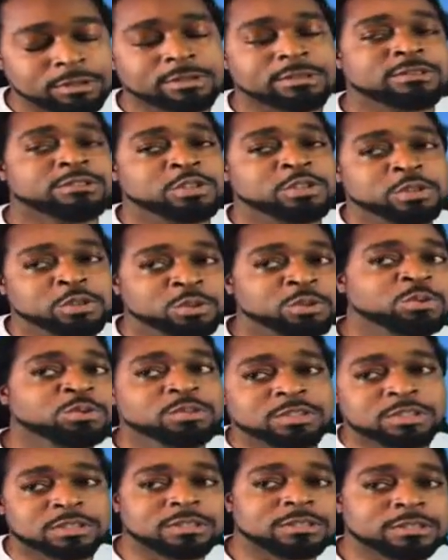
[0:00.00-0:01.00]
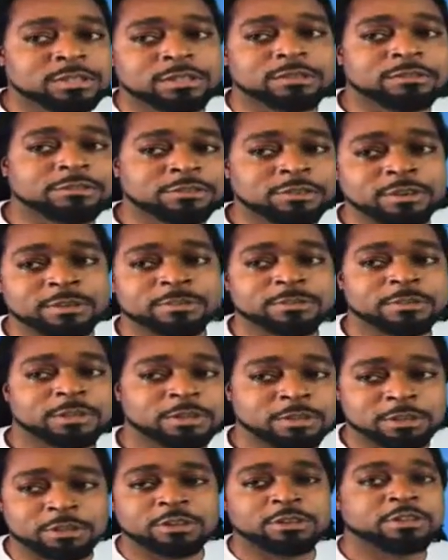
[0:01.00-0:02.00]
too distant from
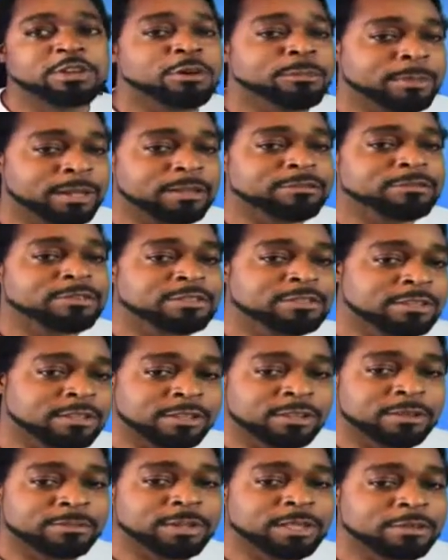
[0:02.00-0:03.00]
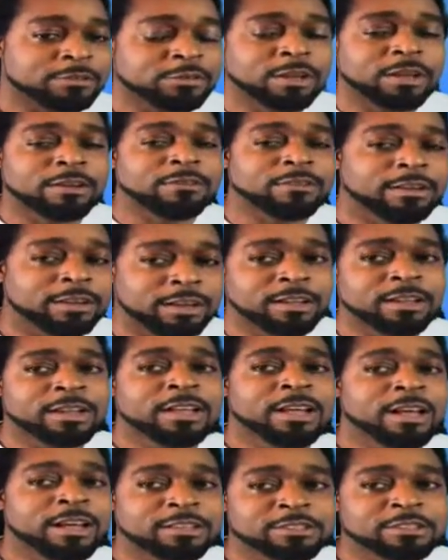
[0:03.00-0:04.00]
your main facility, but if you have a
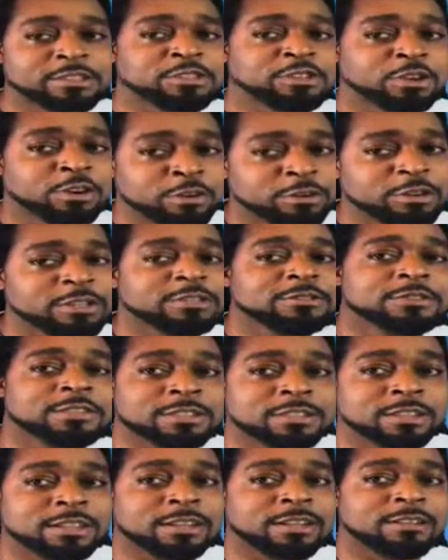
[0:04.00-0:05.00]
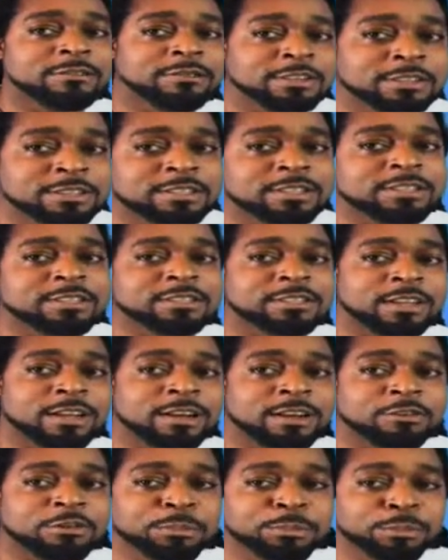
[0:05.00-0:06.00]
storage facility versus a
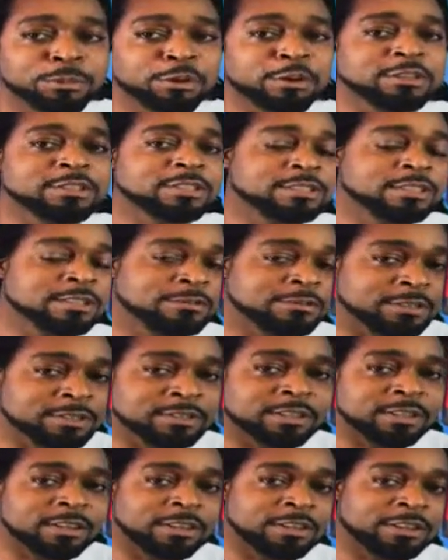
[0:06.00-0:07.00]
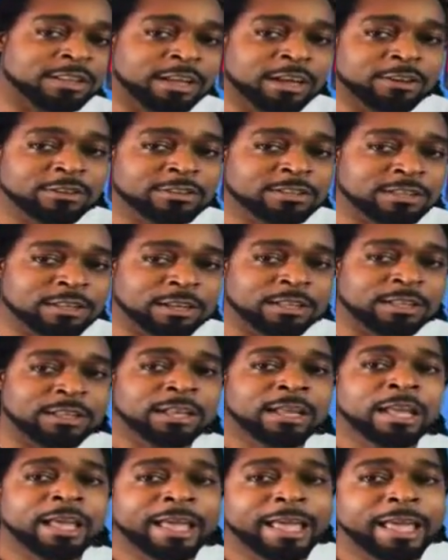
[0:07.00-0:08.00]
reprocessing facility on the outside
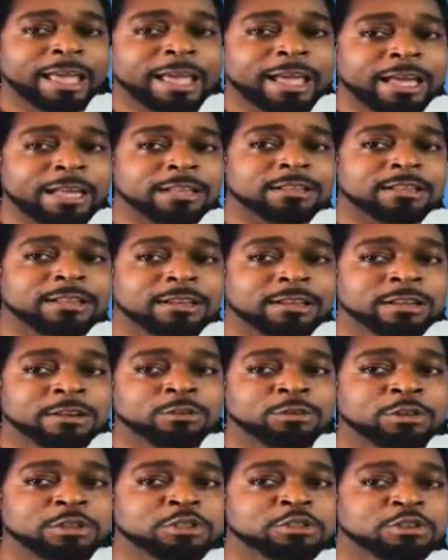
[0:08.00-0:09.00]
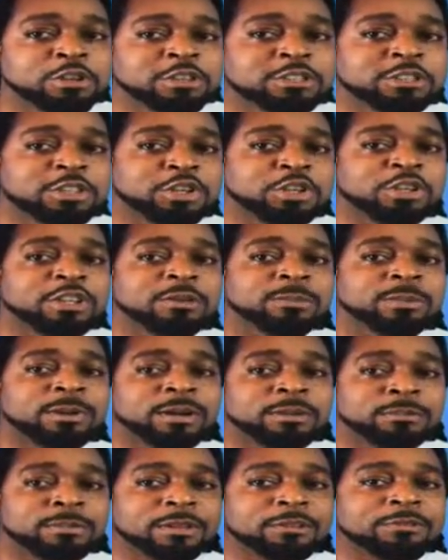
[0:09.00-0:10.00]
and restructure your
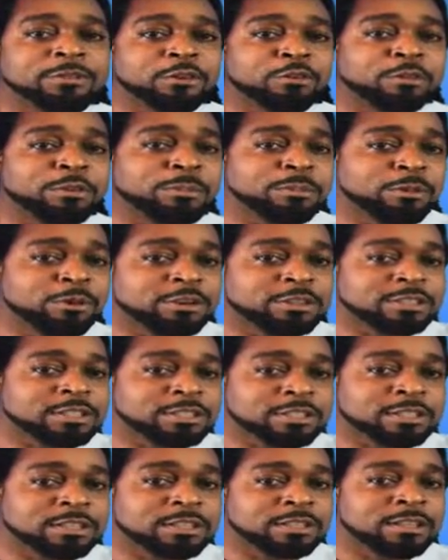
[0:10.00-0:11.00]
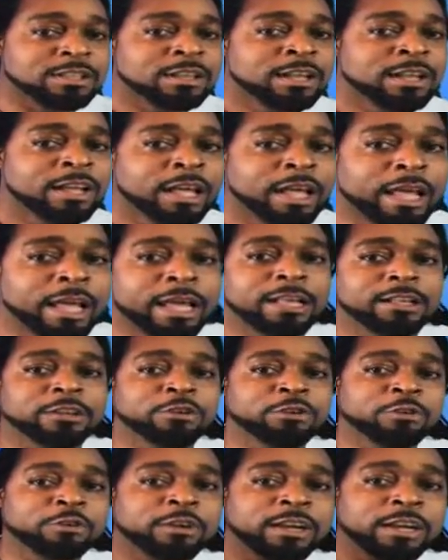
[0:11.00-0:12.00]
department for reprocessing and
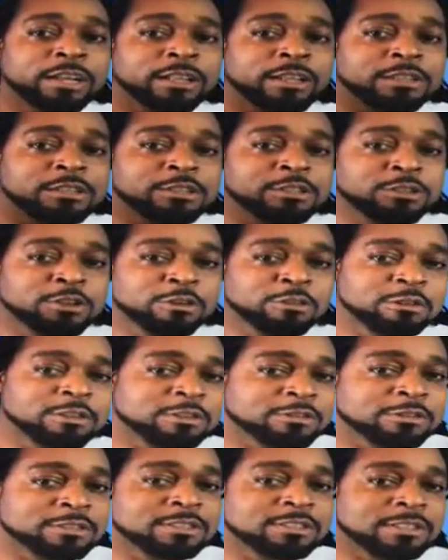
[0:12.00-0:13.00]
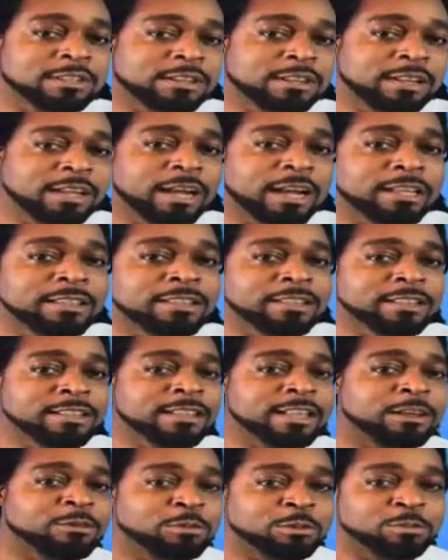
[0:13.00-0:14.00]
create a storage facility, I think
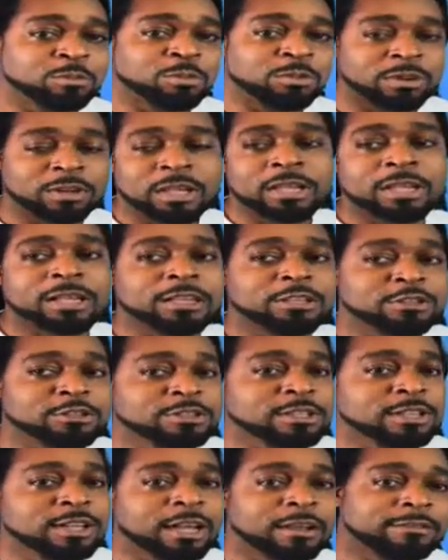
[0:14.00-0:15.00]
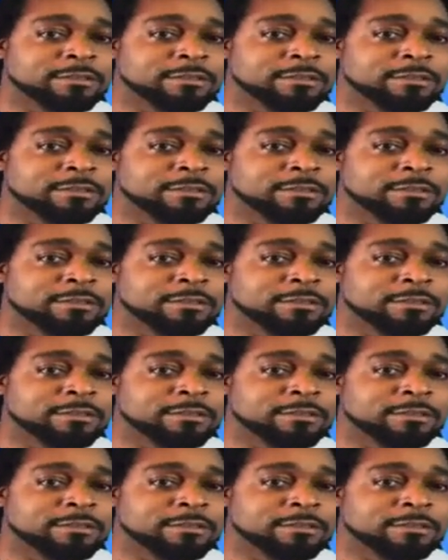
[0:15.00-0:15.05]
that would work. Because you still have